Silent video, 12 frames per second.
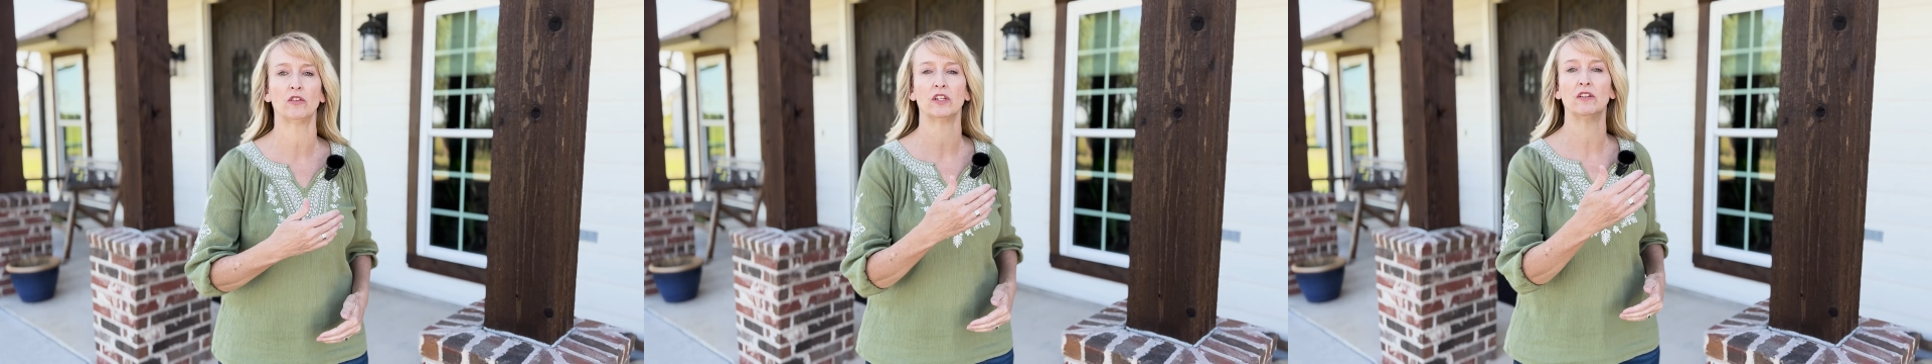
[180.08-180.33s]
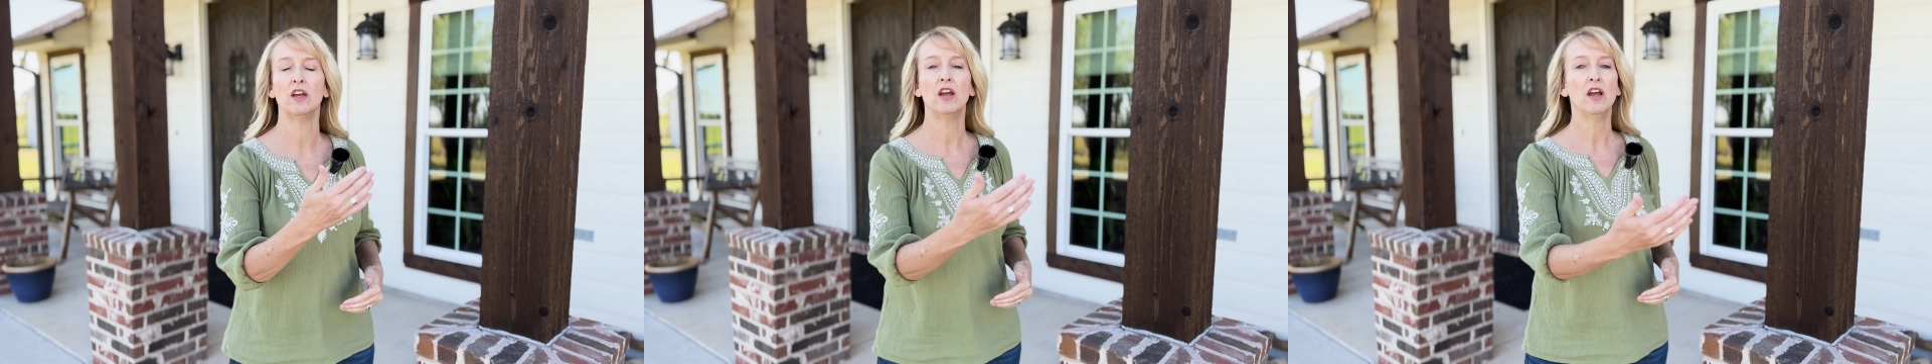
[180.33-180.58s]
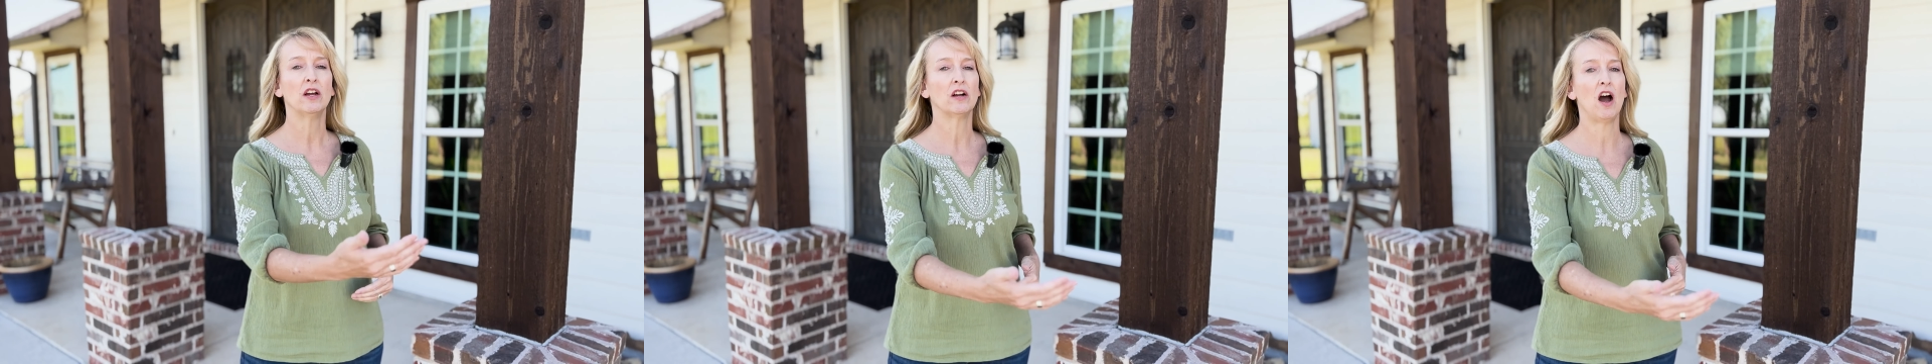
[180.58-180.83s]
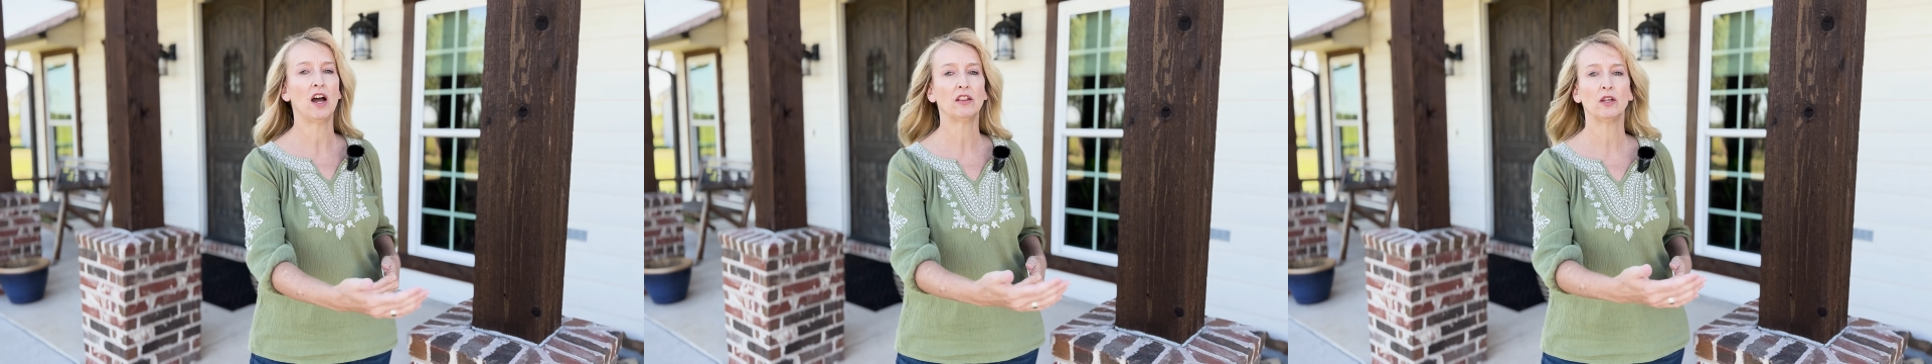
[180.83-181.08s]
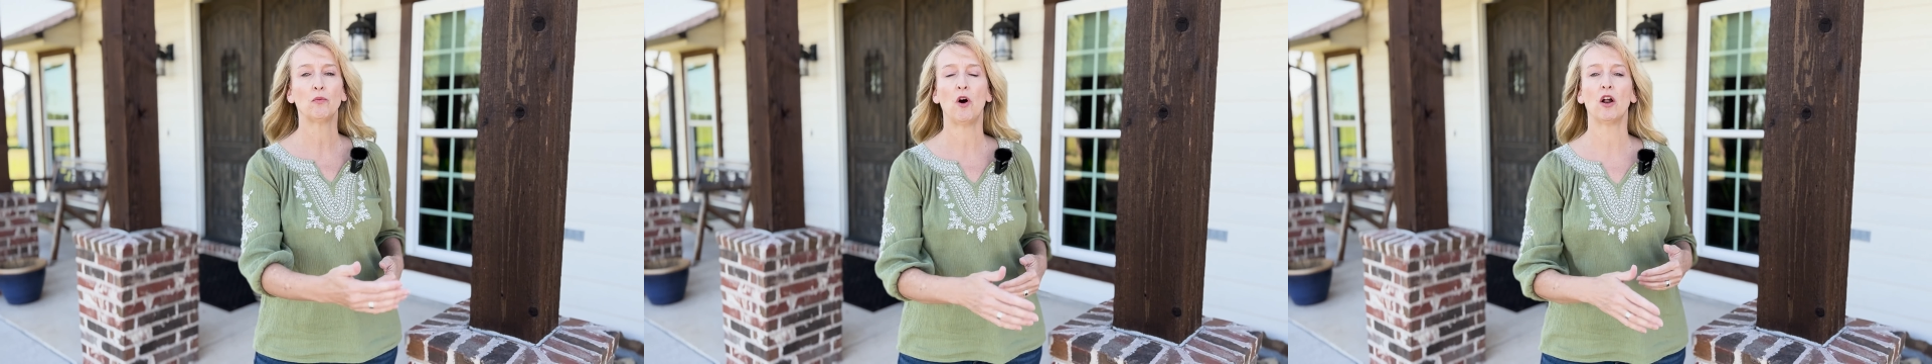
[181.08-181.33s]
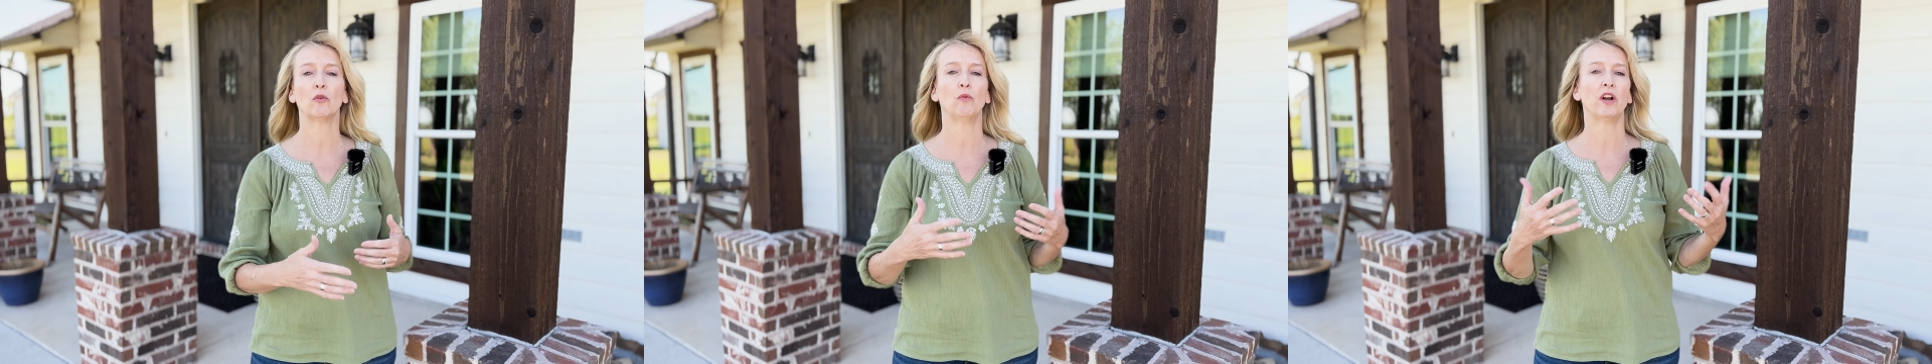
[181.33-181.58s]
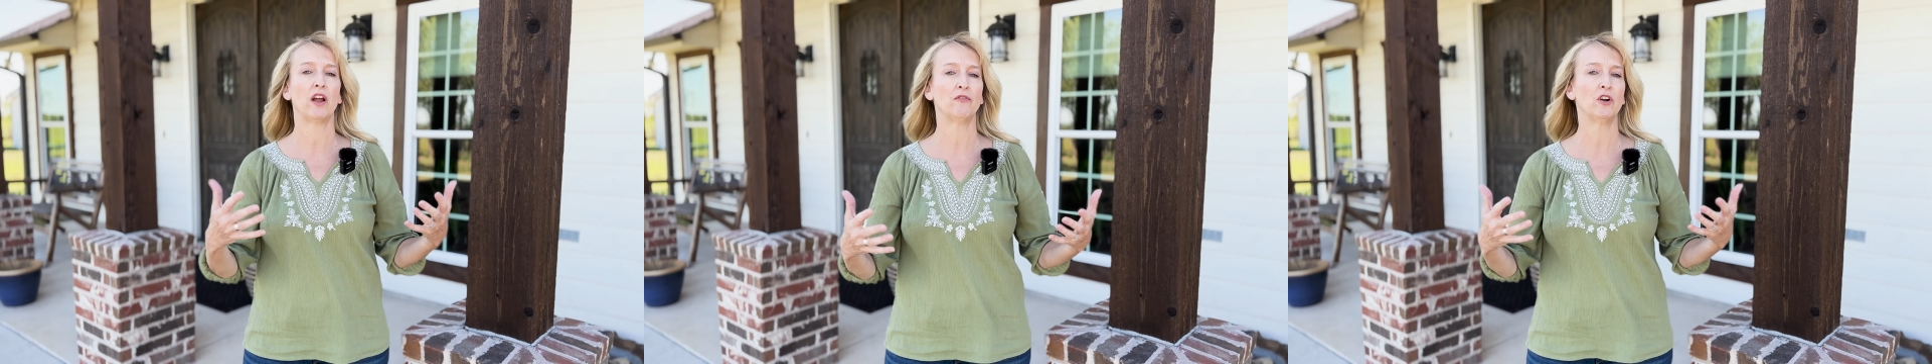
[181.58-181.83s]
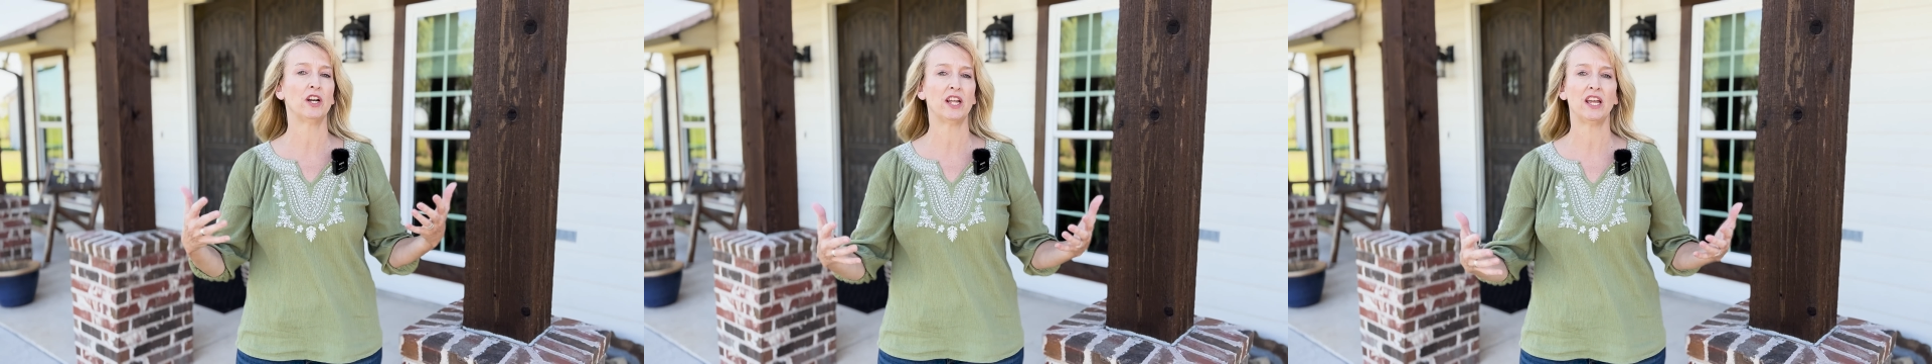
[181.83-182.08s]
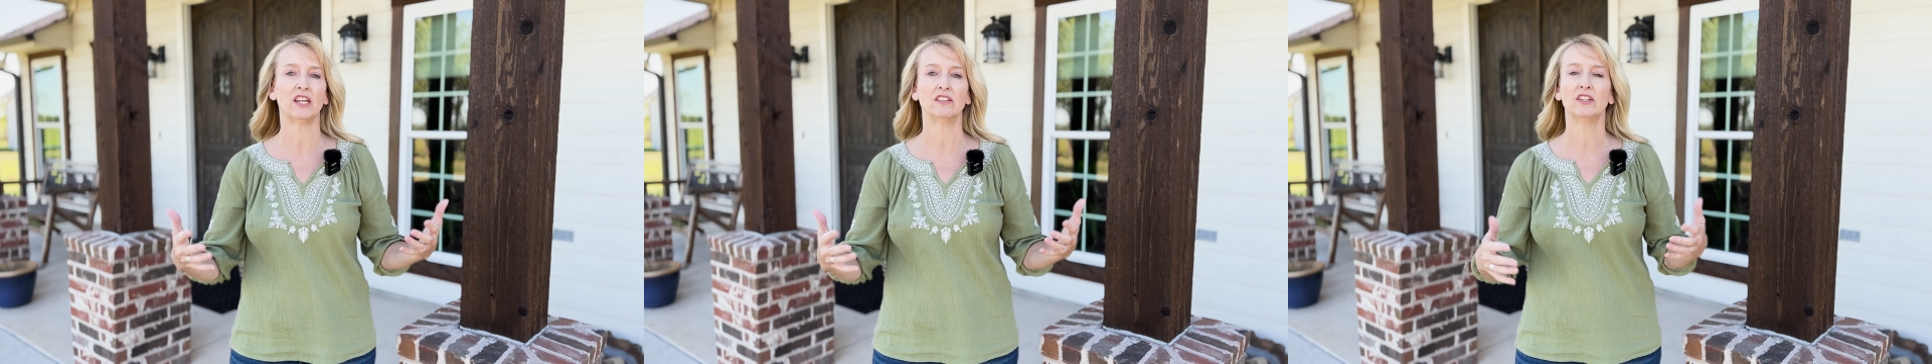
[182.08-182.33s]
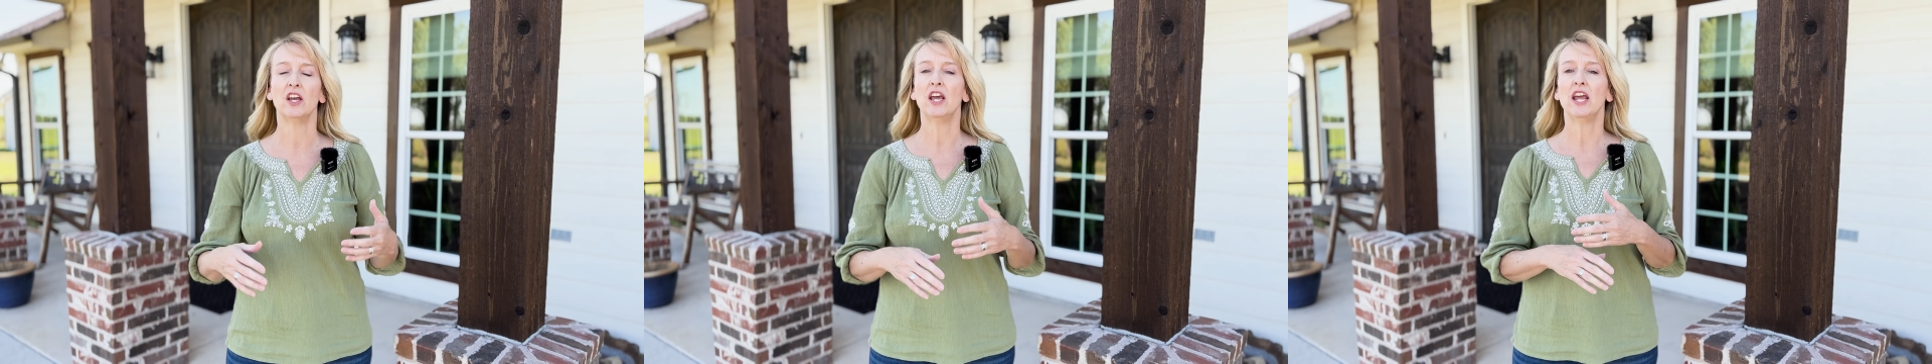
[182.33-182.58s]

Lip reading: the Godley Water, whatever it is.